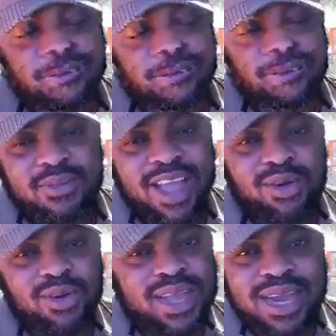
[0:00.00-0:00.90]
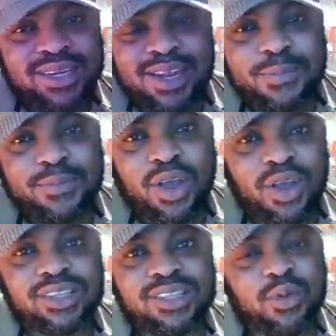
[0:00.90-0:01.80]
yeah, look at them.
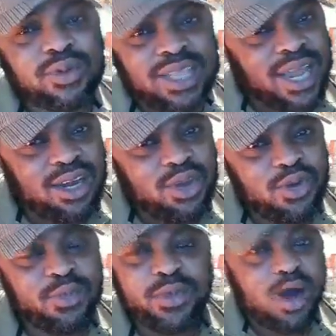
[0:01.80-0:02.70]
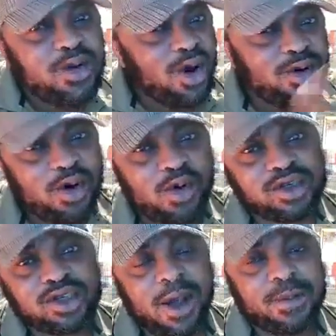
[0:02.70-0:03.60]
Because they will tell you, because you don't know
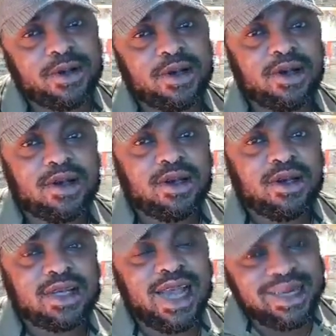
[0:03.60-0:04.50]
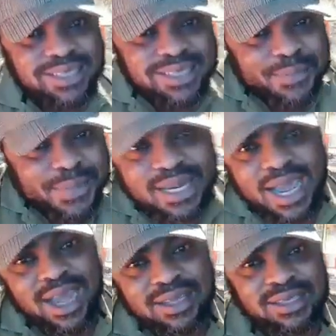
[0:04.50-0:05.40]
what's up. Can they tell me
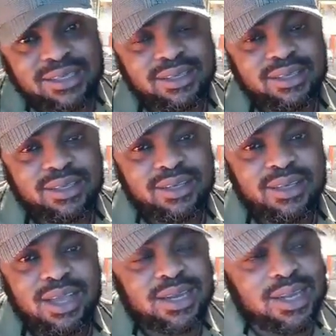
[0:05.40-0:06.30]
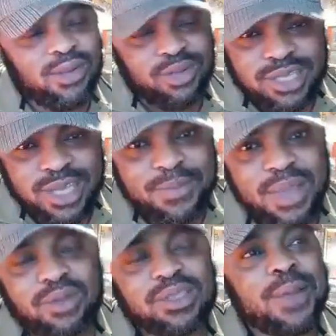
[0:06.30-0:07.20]
that? How can you tell
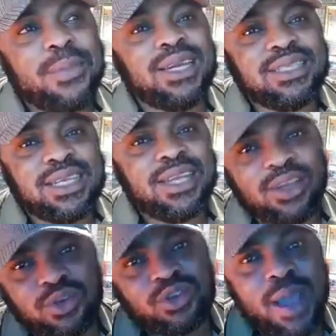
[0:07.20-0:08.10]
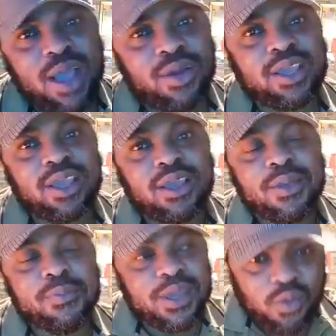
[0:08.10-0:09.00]
me Ausama is saying he owns my oil?
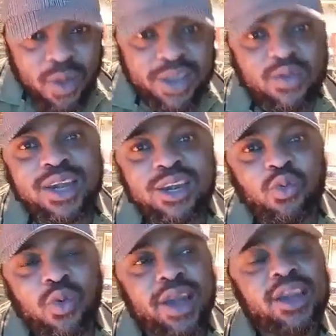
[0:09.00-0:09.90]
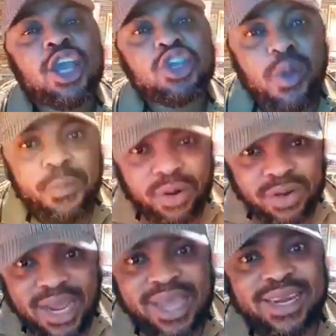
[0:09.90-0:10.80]
Meanwhile, you are the one. Your
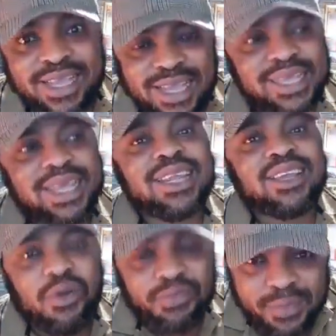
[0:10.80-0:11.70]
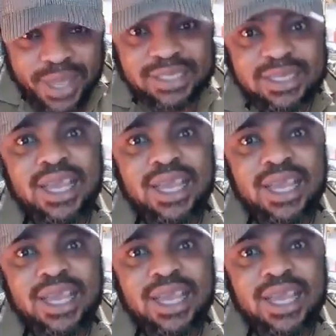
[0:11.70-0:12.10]
brother created the government.